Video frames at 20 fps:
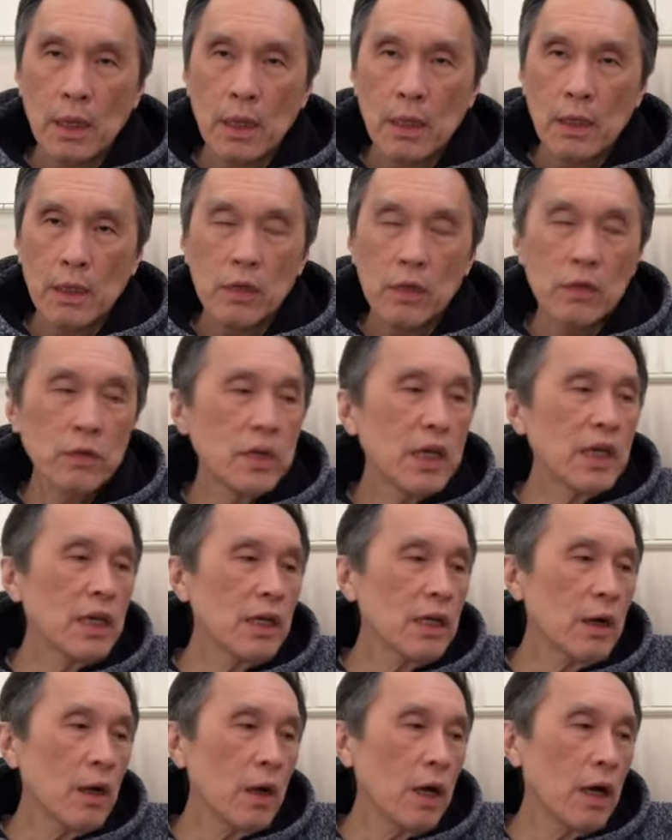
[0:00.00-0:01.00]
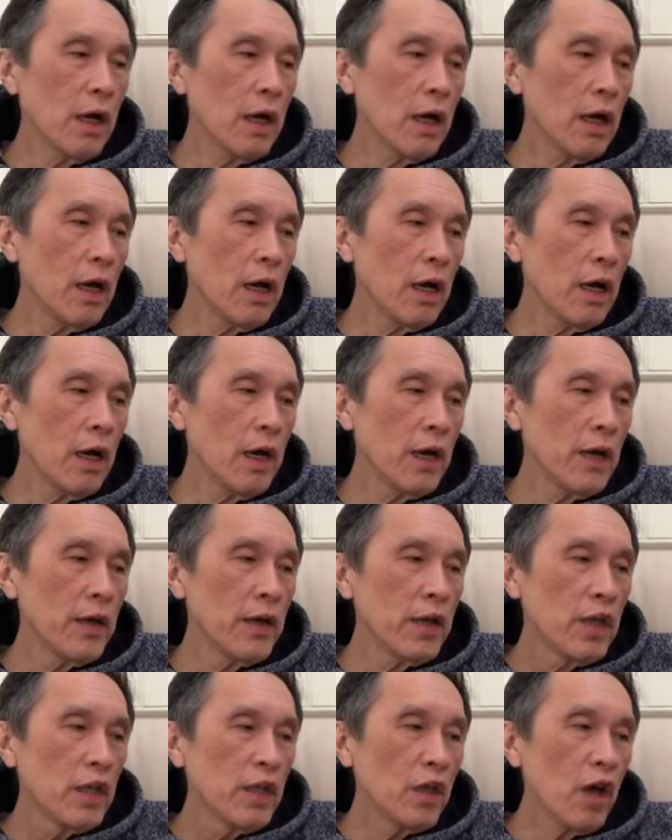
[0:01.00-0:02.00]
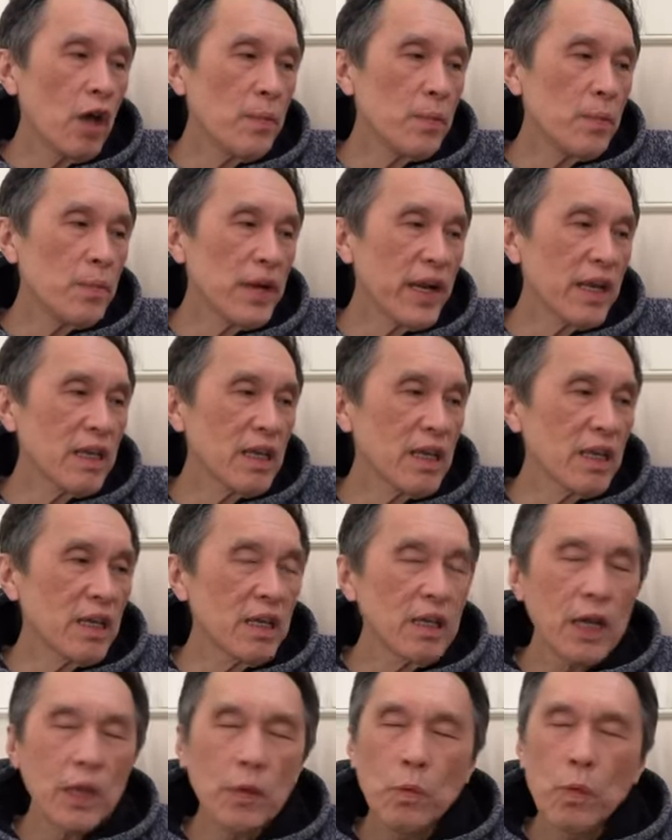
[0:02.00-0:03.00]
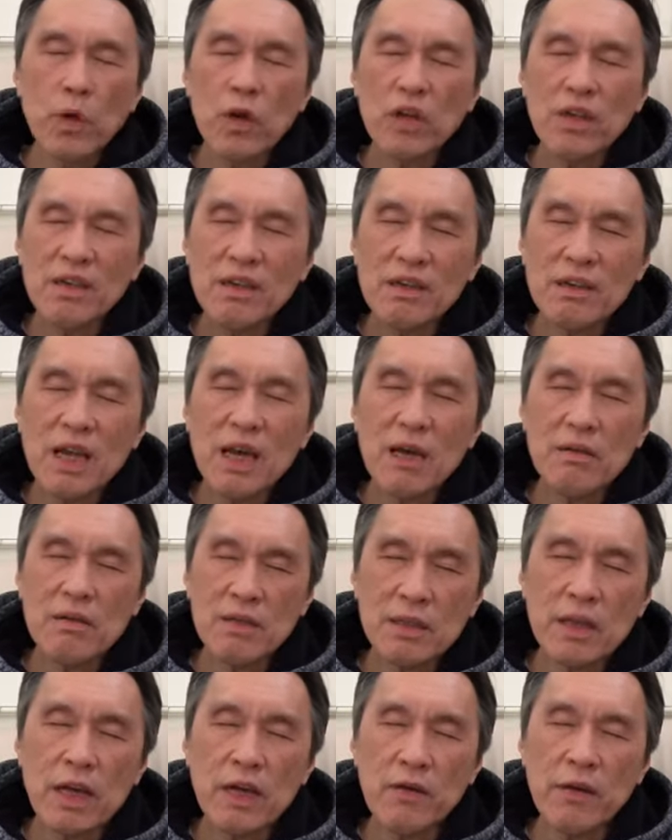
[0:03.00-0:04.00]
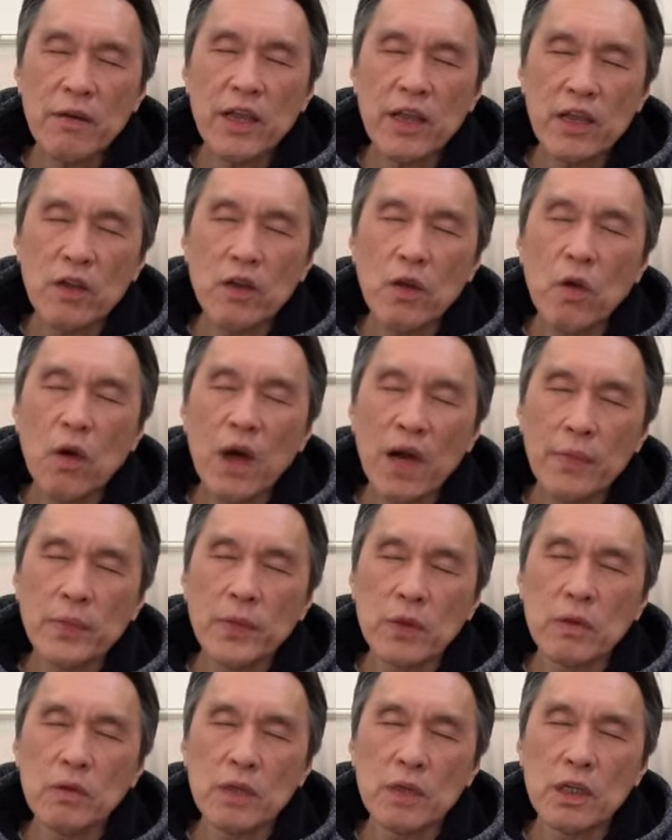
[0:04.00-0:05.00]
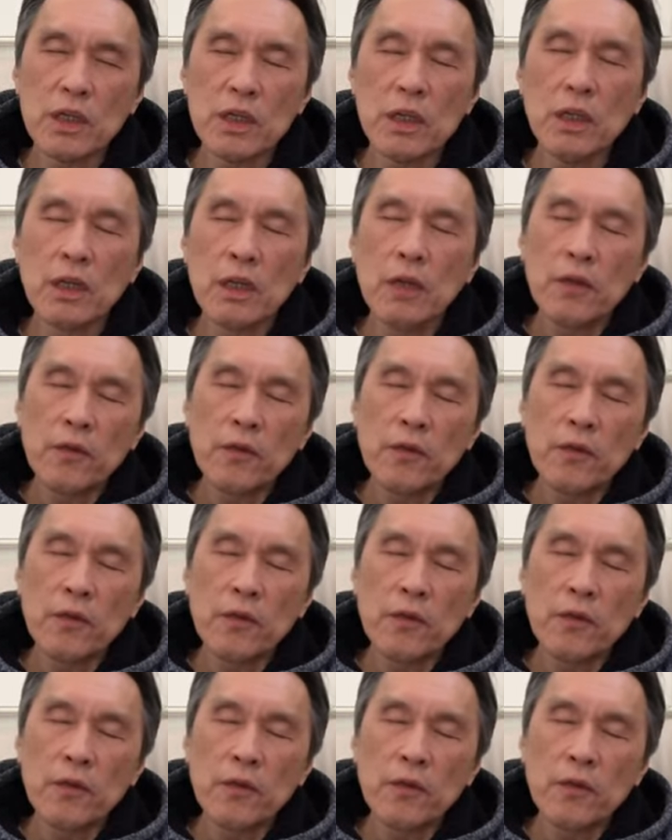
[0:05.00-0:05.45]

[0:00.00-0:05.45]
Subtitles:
You think not practical and watered down stuff can go up to the